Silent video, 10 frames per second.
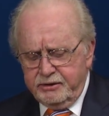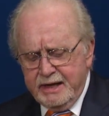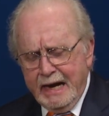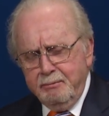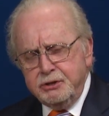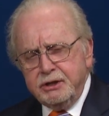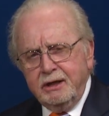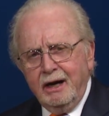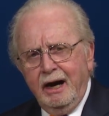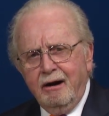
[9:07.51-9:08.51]

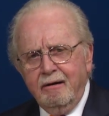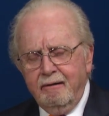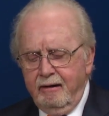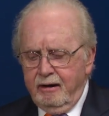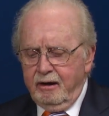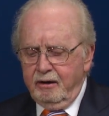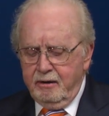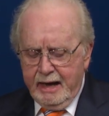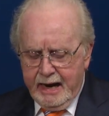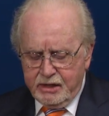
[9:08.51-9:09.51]
damaging our
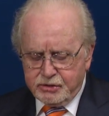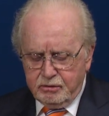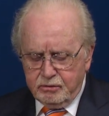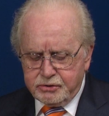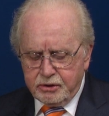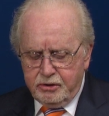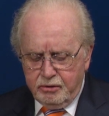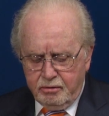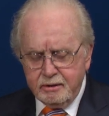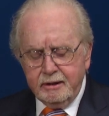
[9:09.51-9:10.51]
national
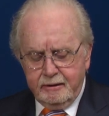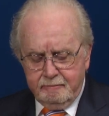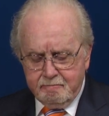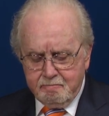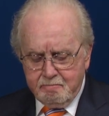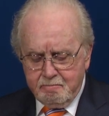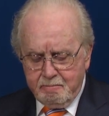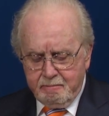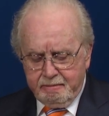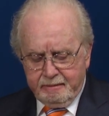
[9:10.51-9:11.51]
security.
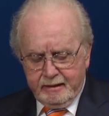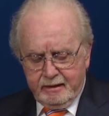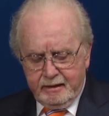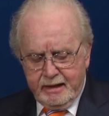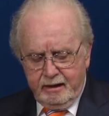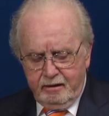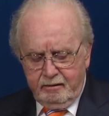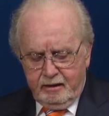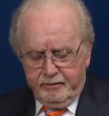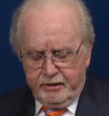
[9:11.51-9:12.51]
Now,
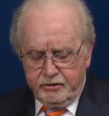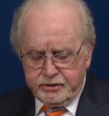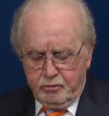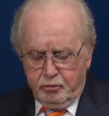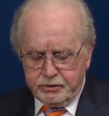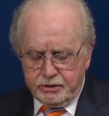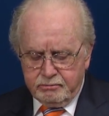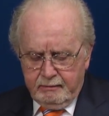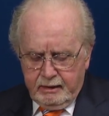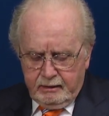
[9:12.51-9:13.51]
there was a
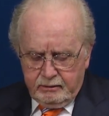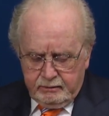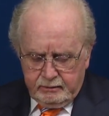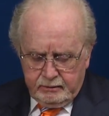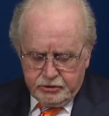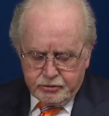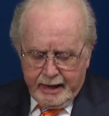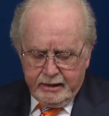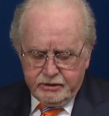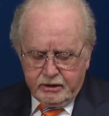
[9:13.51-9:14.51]

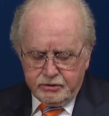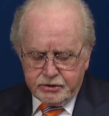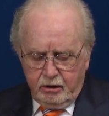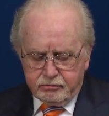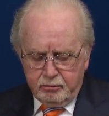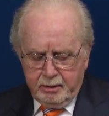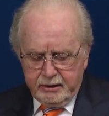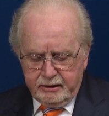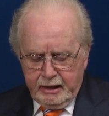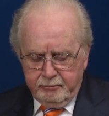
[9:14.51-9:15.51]
strategy consultant by
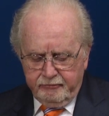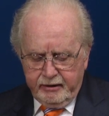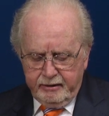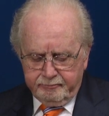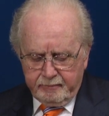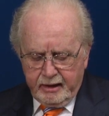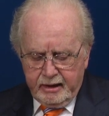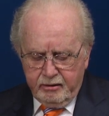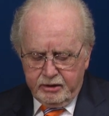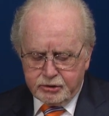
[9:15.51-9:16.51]
the name of
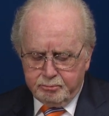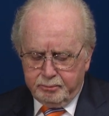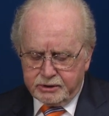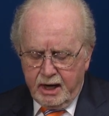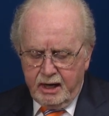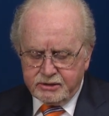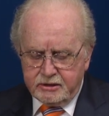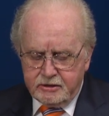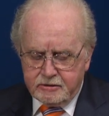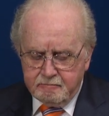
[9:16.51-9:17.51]
Aris
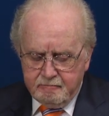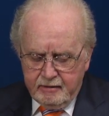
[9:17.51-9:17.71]
Patassis,